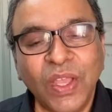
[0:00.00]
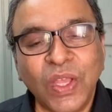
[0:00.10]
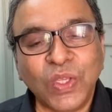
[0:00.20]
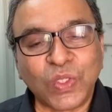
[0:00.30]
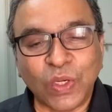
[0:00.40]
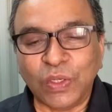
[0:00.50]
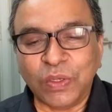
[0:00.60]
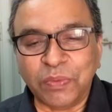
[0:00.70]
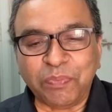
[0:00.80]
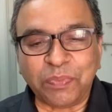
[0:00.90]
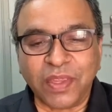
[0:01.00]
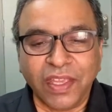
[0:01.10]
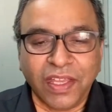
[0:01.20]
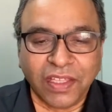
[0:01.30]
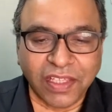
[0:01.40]
So
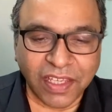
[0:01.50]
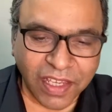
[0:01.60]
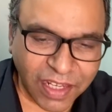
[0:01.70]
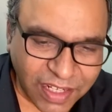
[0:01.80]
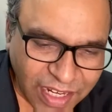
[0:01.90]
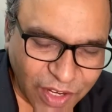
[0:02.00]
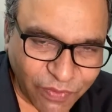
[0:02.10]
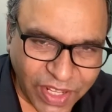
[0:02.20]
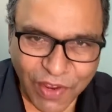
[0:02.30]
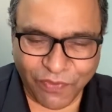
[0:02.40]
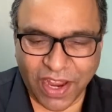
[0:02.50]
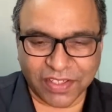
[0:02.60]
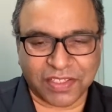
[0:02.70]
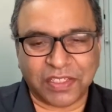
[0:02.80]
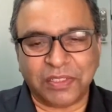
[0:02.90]
the hare ran very
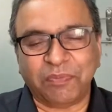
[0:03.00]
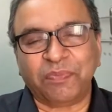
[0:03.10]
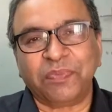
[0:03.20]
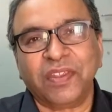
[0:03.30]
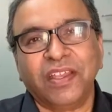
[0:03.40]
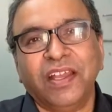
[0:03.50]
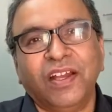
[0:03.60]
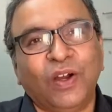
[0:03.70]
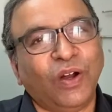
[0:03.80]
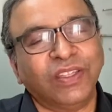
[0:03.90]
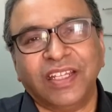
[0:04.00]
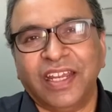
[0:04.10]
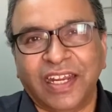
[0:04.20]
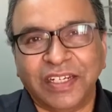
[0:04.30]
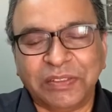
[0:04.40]
fast on the
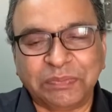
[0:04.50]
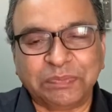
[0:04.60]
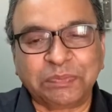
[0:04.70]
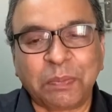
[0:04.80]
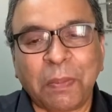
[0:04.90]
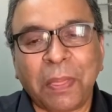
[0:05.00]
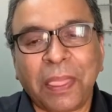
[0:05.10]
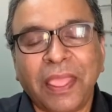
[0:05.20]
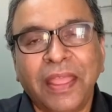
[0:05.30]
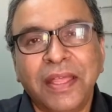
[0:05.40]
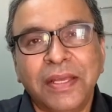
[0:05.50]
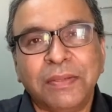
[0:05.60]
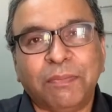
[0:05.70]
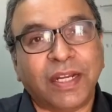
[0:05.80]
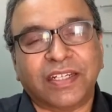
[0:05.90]
land,
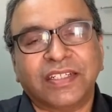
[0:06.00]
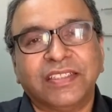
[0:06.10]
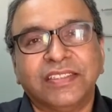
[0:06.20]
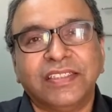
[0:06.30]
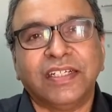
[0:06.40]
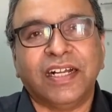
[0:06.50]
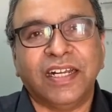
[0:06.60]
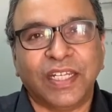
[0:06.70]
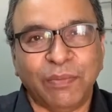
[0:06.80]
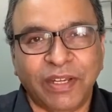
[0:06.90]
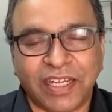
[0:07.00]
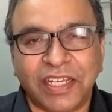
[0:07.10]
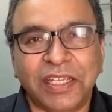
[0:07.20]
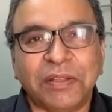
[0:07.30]
but ultimately